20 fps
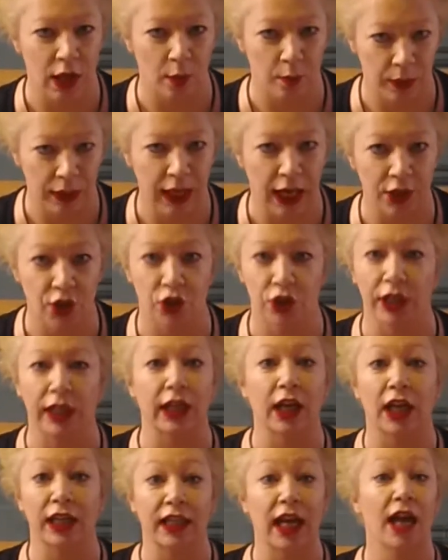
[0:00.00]
a PhD
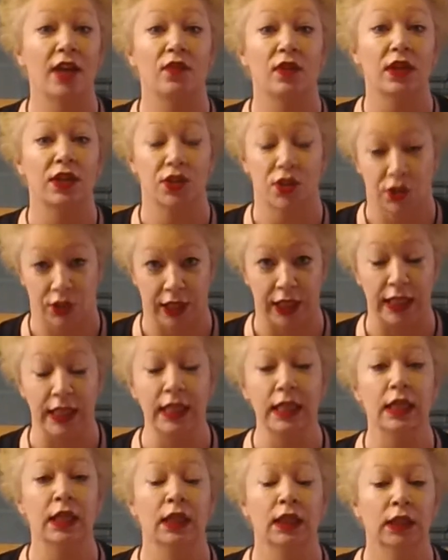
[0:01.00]
and I gave it a
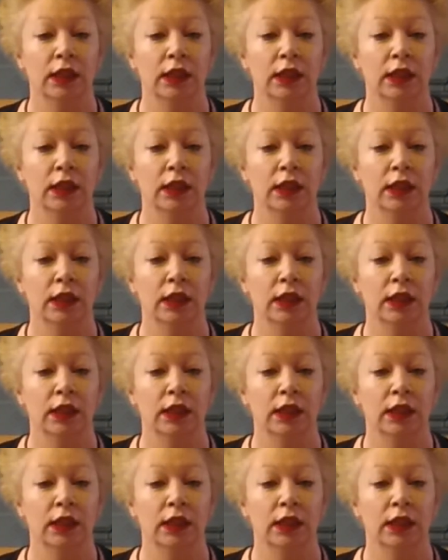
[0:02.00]
C,